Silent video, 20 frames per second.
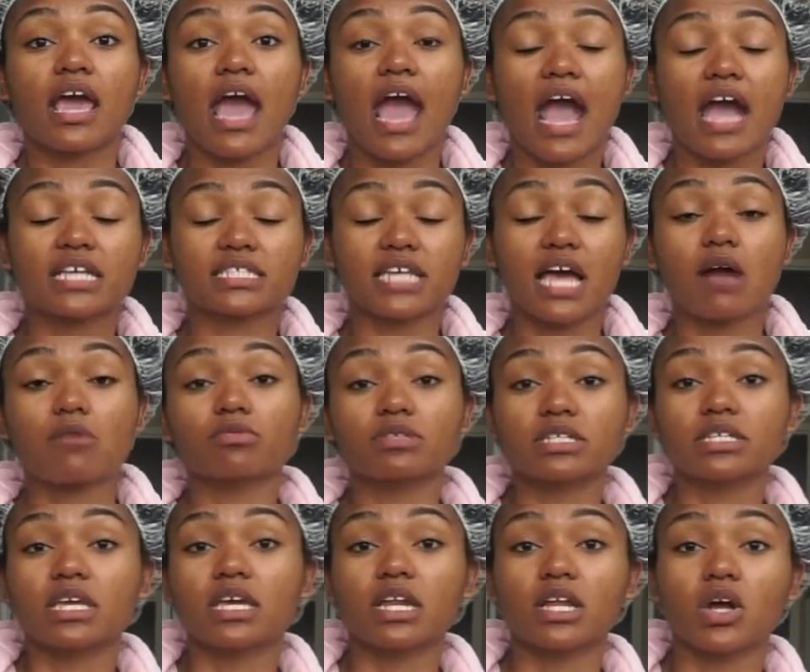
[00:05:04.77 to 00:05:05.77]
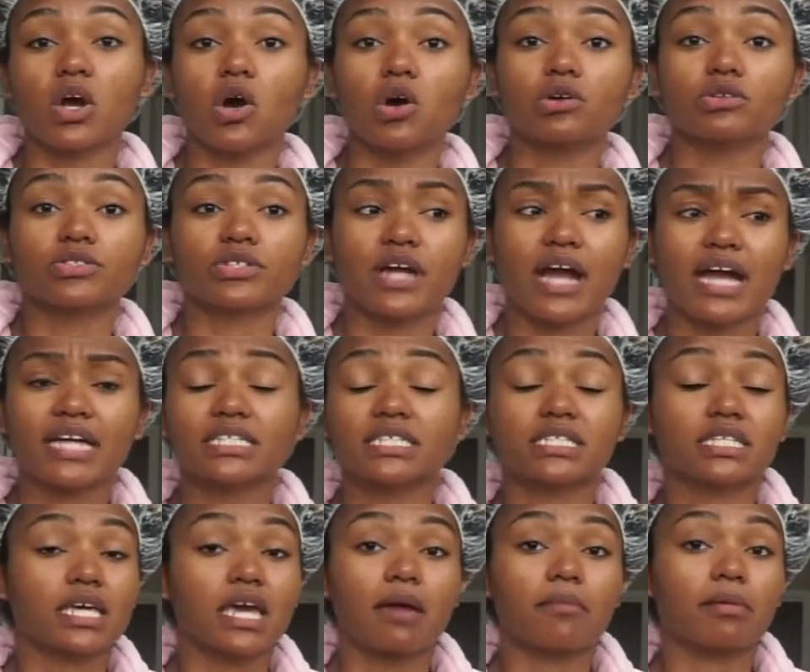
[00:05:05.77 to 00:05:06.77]
as I was getting older, I
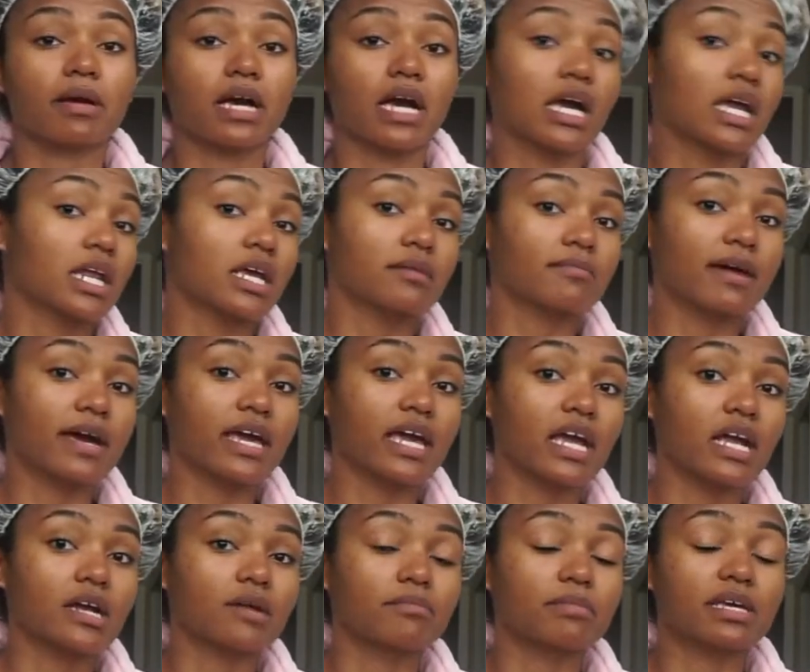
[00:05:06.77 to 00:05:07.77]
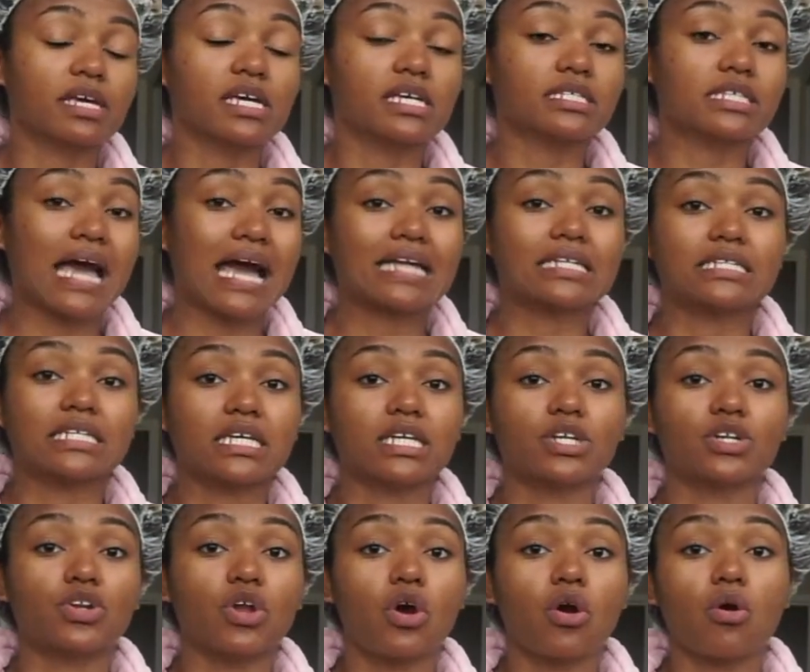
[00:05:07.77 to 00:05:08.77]
just kept cutting my hair because I
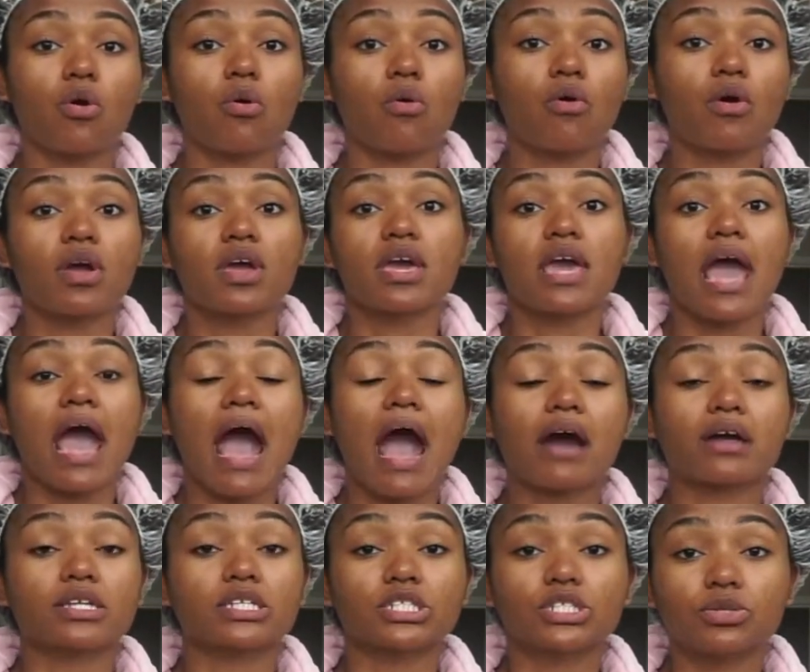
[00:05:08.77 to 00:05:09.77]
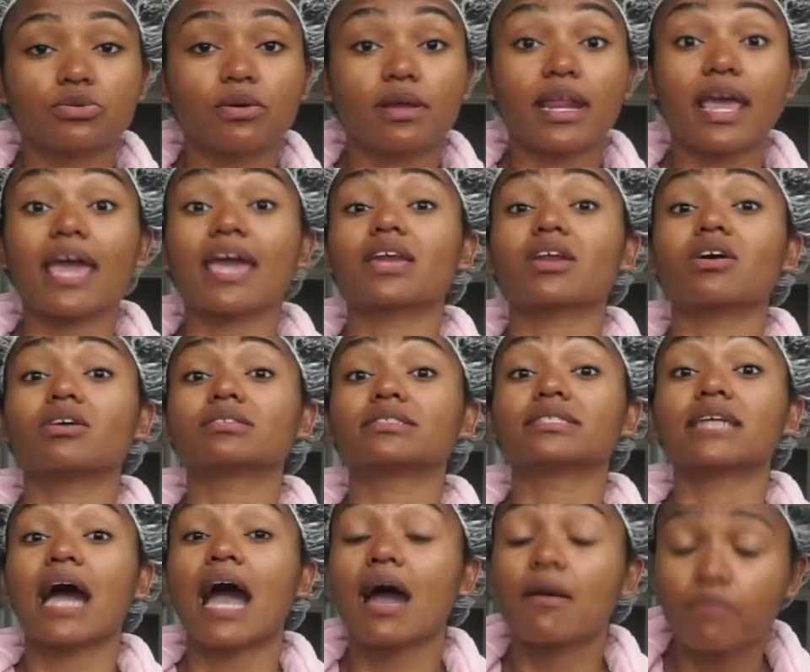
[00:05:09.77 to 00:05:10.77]
didn't know how to do it. And on
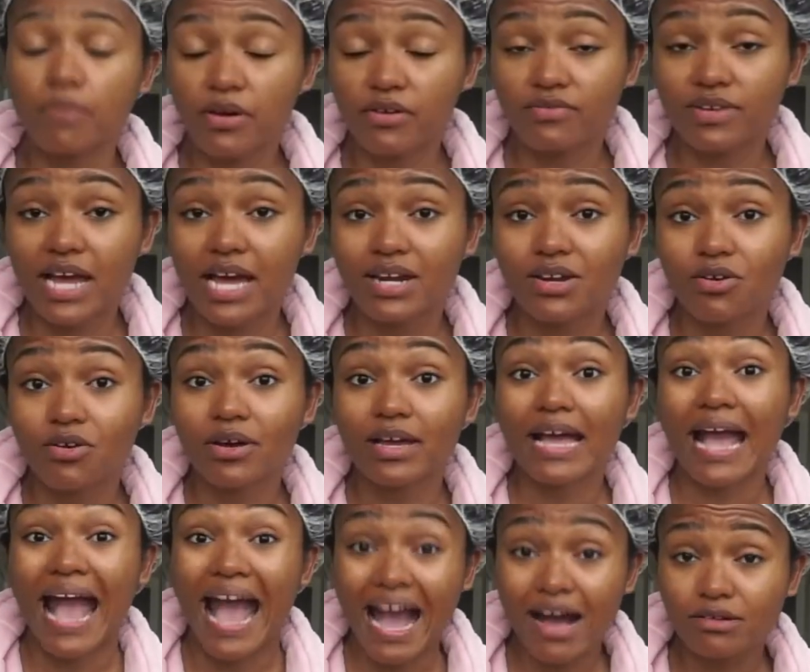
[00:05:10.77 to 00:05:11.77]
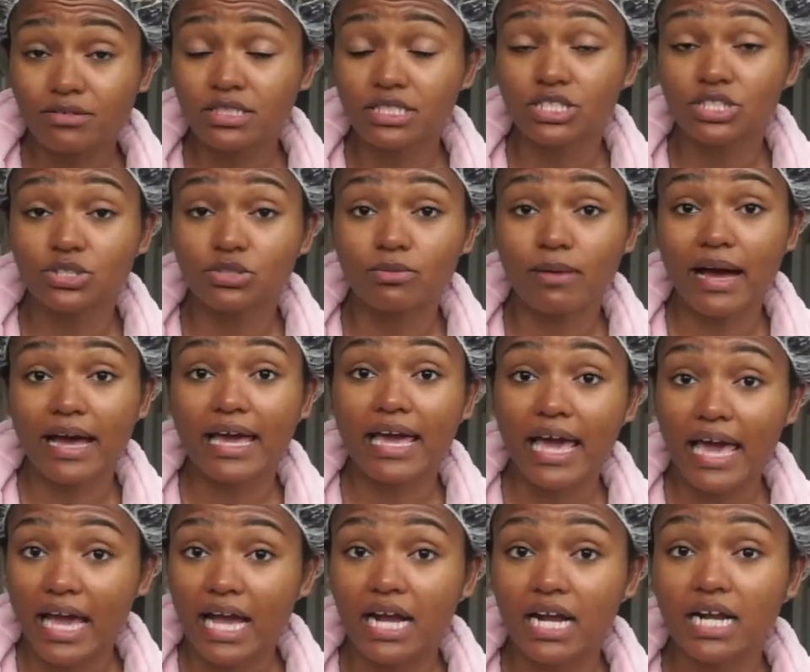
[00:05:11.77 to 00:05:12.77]
top of not knowing how to do my
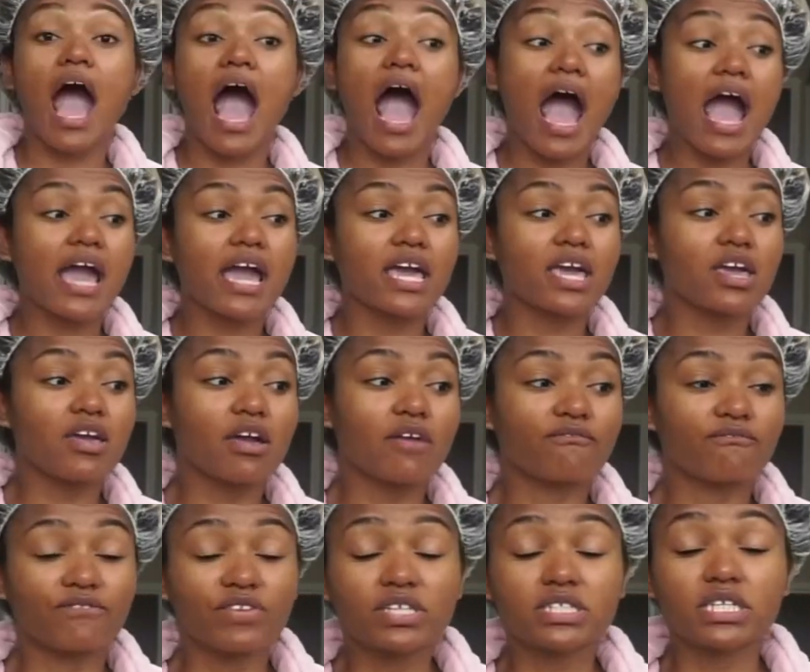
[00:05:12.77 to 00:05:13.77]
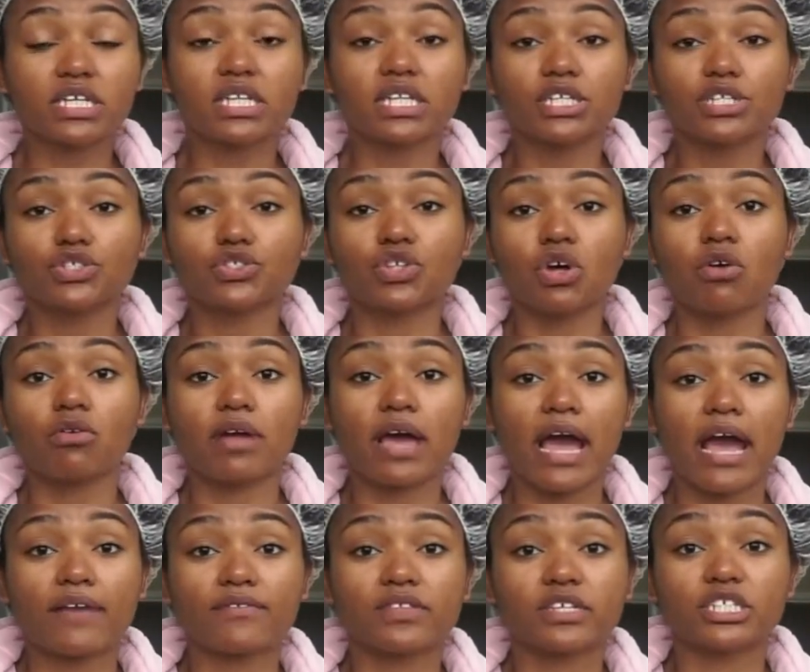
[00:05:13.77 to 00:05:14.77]
hair, I physically don't
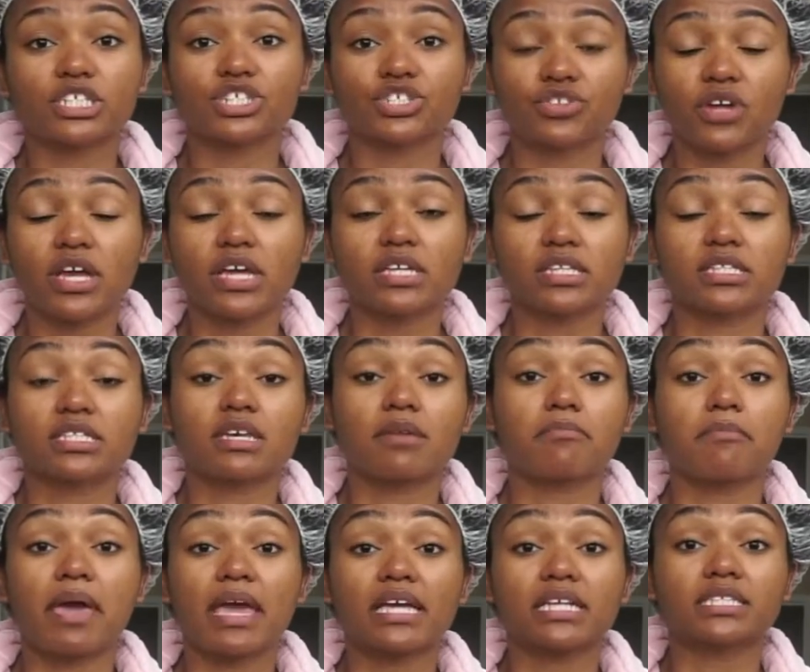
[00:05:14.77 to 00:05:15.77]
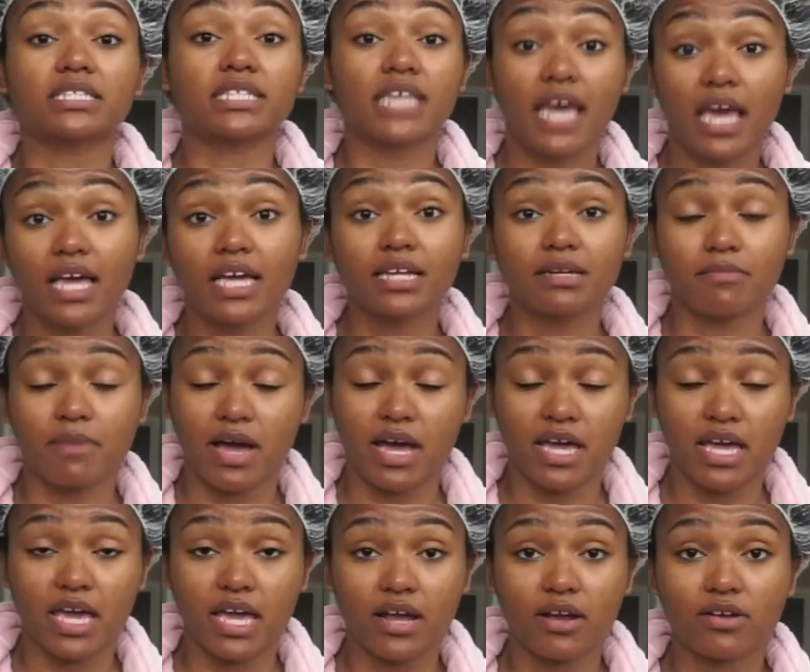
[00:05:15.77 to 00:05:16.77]
have the strength to maintain my
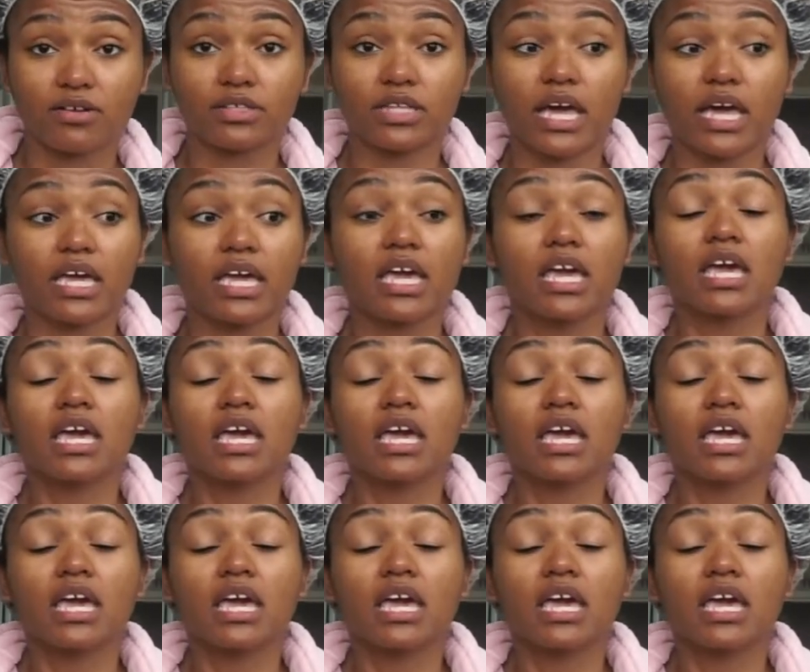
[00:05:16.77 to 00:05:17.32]
hair. Like,